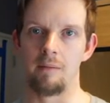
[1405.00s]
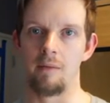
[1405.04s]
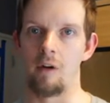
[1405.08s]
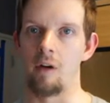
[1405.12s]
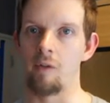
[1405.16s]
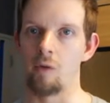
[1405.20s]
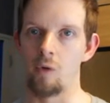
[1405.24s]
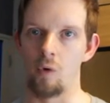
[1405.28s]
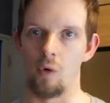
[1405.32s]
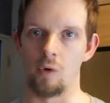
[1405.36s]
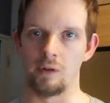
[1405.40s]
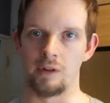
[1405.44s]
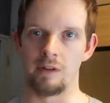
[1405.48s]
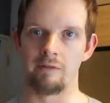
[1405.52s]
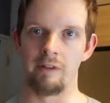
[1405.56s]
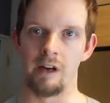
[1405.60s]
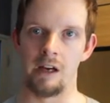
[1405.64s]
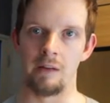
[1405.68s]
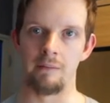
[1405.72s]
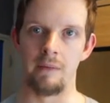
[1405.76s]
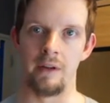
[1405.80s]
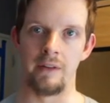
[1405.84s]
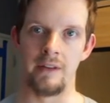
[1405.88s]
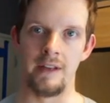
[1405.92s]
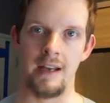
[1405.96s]
Of course, I
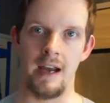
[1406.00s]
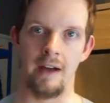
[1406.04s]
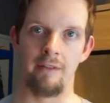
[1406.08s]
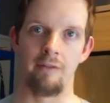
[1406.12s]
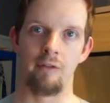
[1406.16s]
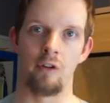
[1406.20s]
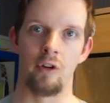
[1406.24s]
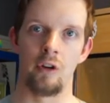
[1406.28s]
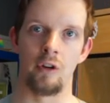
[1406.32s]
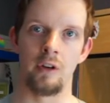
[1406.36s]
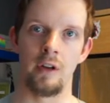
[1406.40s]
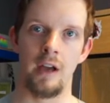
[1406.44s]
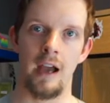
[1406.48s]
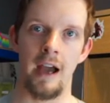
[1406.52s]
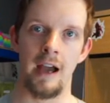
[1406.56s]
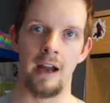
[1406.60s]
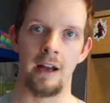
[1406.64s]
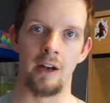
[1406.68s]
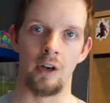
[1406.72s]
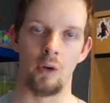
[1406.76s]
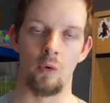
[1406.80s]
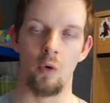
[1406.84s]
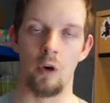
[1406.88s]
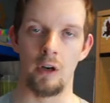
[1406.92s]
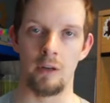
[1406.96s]
recommend the African
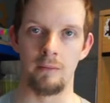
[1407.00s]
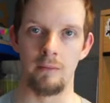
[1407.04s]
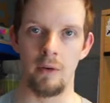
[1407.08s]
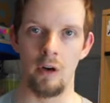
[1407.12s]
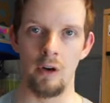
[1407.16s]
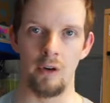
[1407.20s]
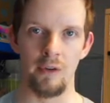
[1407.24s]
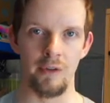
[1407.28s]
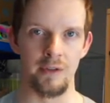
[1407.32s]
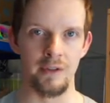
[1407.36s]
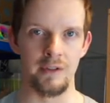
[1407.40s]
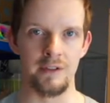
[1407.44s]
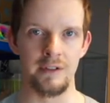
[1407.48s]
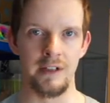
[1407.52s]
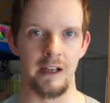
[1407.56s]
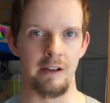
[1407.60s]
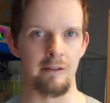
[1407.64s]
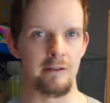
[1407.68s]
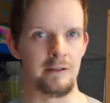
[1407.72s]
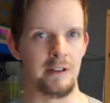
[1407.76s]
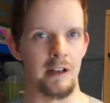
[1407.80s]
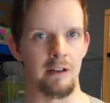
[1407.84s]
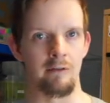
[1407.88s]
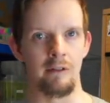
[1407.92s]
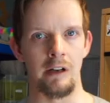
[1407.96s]
and Guatemalan
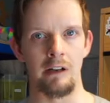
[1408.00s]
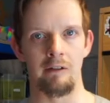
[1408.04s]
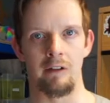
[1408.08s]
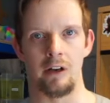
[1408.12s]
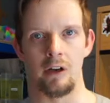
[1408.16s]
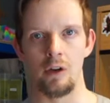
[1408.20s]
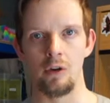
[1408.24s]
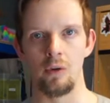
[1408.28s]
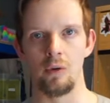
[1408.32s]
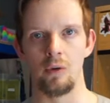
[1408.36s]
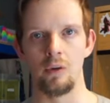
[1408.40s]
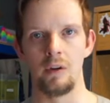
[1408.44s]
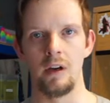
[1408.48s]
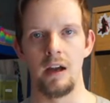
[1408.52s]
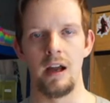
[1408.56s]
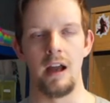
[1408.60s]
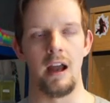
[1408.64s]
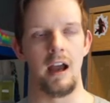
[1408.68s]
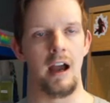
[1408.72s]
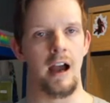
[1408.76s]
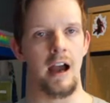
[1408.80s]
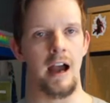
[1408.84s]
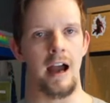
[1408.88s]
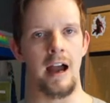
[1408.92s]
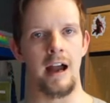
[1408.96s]
series. They're really, really cool.
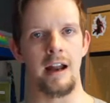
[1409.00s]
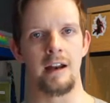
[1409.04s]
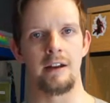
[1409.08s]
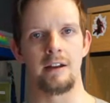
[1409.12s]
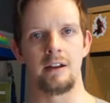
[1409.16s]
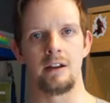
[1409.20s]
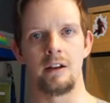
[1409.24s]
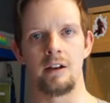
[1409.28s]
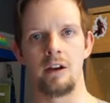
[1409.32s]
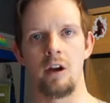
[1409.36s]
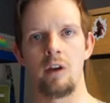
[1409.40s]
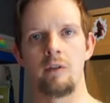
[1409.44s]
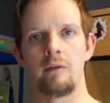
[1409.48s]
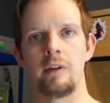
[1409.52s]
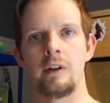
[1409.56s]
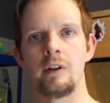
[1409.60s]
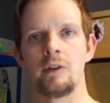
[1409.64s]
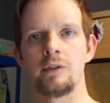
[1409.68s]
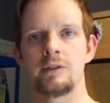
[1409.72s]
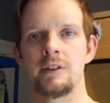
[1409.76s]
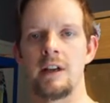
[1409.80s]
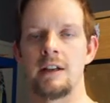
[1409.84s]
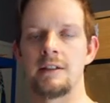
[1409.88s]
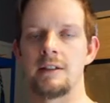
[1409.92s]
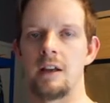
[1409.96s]
And hopefully
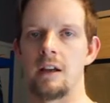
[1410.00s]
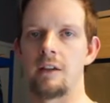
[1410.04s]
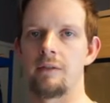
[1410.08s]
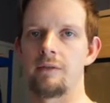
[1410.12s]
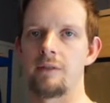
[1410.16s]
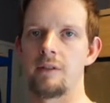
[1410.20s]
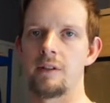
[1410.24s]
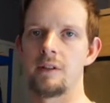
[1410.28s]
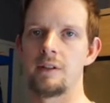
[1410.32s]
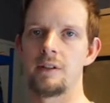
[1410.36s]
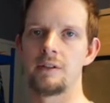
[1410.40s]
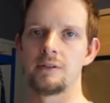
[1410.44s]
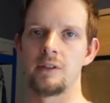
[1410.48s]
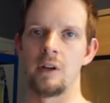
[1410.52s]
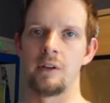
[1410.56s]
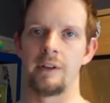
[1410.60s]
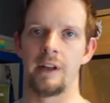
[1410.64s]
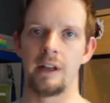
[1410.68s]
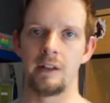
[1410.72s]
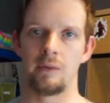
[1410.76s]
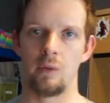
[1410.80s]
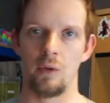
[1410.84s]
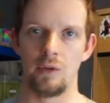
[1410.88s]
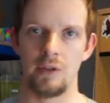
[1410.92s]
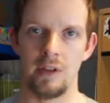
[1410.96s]
you'll stay safe. So
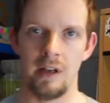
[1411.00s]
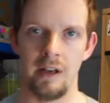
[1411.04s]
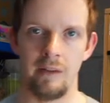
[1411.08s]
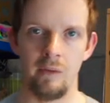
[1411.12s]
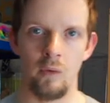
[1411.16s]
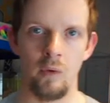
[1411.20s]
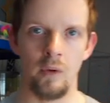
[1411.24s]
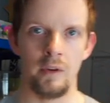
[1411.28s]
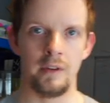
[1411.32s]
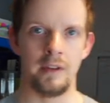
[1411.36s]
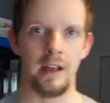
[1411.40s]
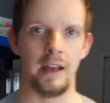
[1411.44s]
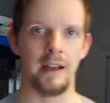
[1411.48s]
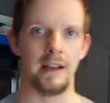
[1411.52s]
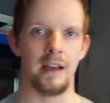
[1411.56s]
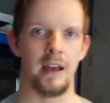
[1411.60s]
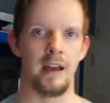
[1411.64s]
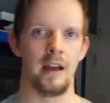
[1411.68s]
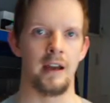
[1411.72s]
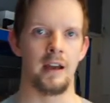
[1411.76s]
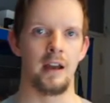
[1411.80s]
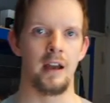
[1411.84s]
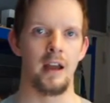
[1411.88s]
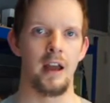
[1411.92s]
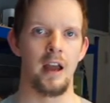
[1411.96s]
thanks for watching, everyone. Take
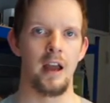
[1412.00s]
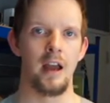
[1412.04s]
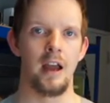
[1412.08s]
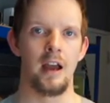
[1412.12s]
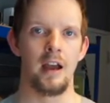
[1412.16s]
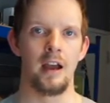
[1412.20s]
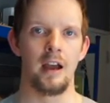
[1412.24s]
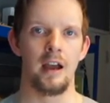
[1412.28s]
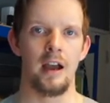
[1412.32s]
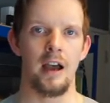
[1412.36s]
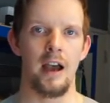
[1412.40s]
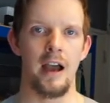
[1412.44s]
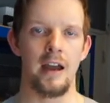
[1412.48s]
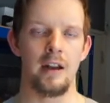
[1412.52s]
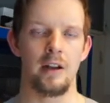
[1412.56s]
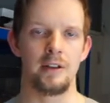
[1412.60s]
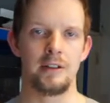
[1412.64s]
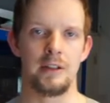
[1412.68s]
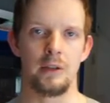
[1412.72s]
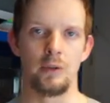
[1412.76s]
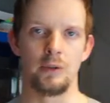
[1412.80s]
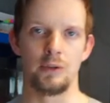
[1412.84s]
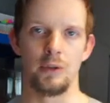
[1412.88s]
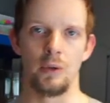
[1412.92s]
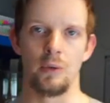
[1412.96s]
care. And I'll
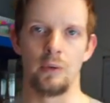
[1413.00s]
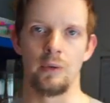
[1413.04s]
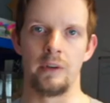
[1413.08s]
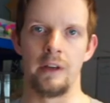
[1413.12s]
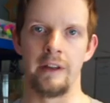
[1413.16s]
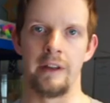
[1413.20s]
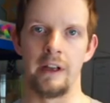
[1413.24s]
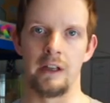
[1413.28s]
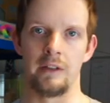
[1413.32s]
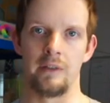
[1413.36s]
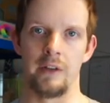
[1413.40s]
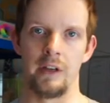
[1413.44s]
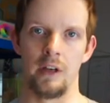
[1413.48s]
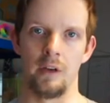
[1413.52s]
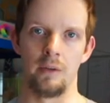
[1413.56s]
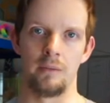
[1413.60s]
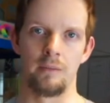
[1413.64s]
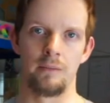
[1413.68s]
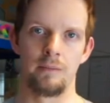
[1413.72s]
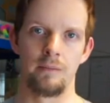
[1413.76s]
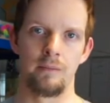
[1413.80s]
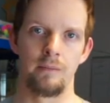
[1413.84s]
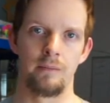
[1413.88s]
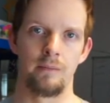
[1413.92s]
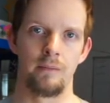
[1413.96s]
see you all soon in the next video.
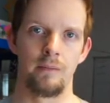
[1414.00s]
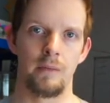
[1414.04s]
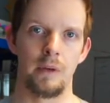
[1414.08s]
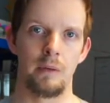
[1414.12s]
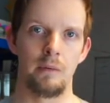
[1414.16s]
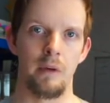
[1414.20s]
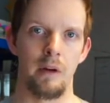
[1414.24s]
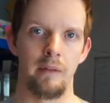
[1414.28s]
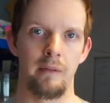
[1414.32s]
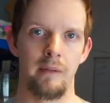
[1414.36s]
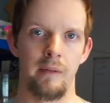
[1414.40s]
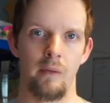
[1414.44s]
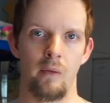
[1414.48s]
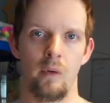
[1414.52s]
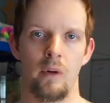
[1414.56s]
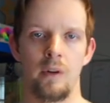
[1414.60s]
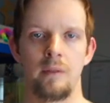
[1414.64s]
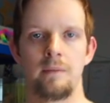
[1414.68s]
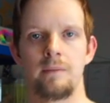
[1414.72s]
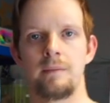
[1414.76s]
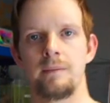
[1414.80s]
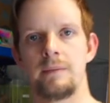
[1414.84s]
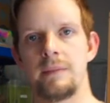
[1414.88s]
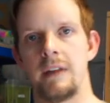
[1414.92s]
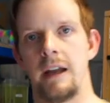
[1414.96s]
Welcome, everyone.
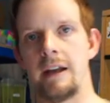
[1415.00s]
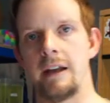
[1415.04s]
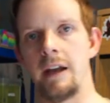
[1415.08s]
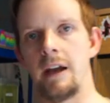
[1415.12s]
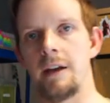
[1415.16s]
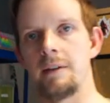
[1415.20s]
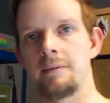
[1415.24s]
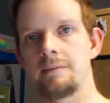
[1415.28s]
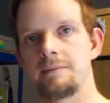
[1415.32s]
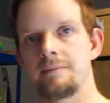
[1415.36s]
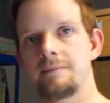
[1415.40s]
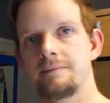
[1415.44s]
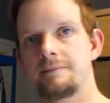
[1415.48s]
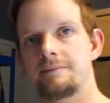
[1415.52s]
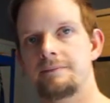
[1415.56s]
Take care.